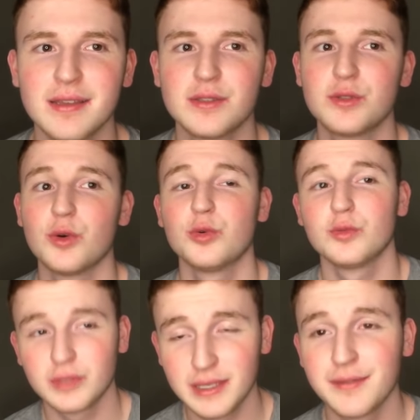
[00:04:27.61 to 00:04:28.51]
So
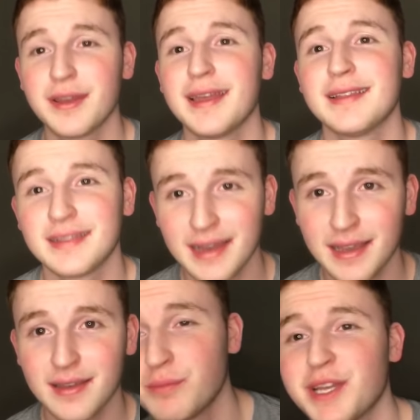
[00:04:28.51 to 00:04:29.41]
leave a
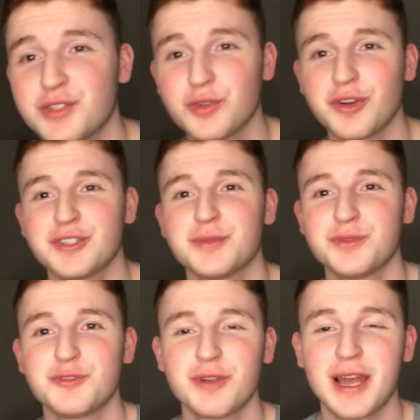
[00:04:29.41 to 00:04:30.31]
like. Make sure you are
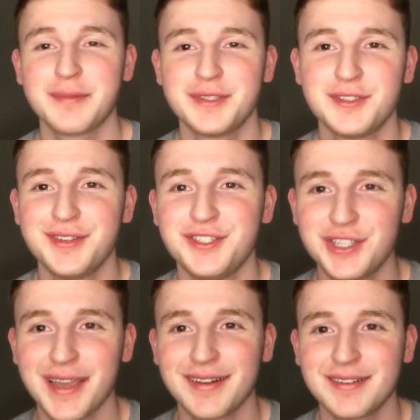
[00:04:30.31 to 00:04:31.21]
subscribed to the
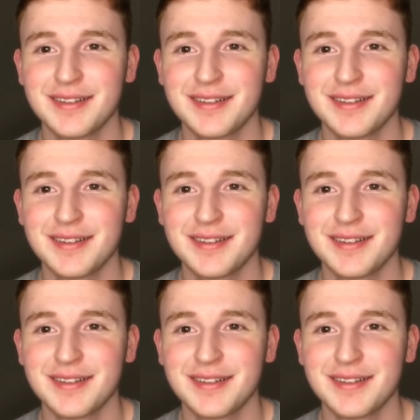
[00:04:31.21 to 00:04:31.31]
channel.